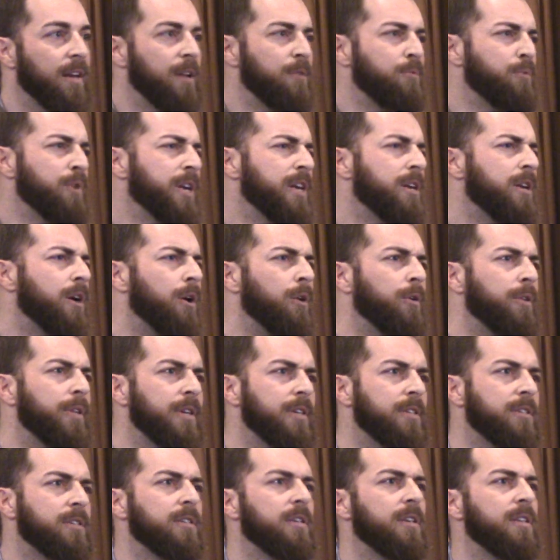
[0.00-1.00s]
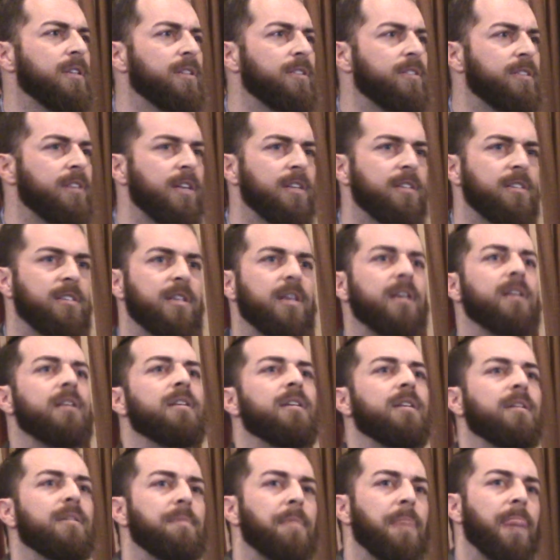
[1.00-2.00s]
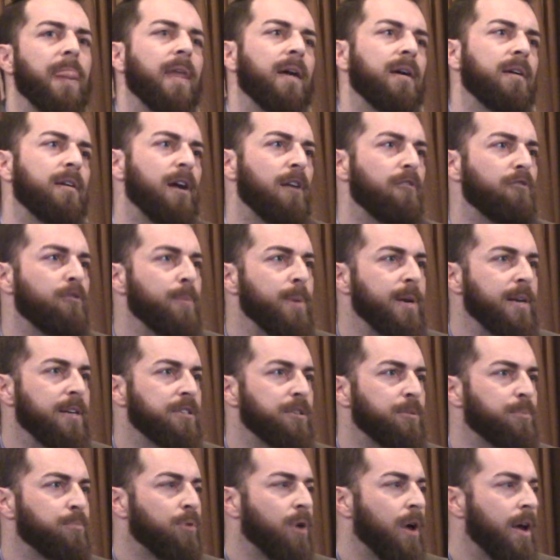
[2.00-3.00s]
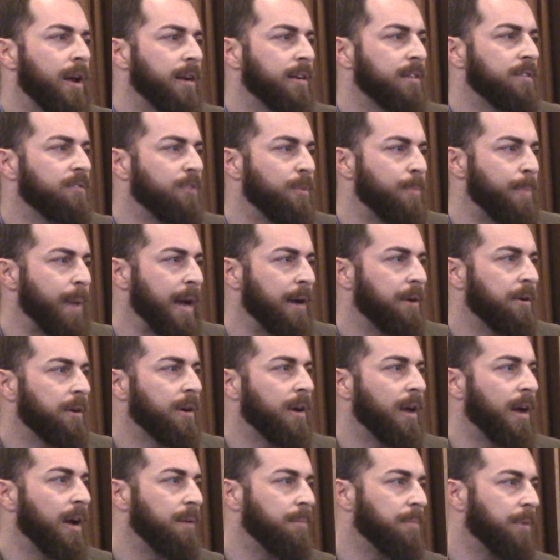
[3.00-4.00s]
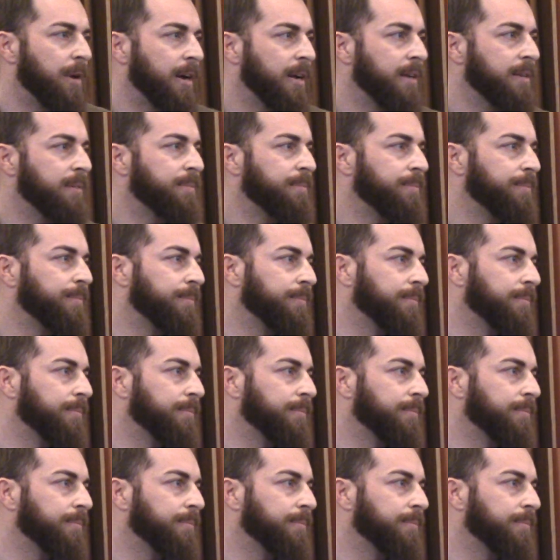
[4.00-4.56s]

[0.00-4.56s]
And we know this in the sense that government is a product of the paradigm, right?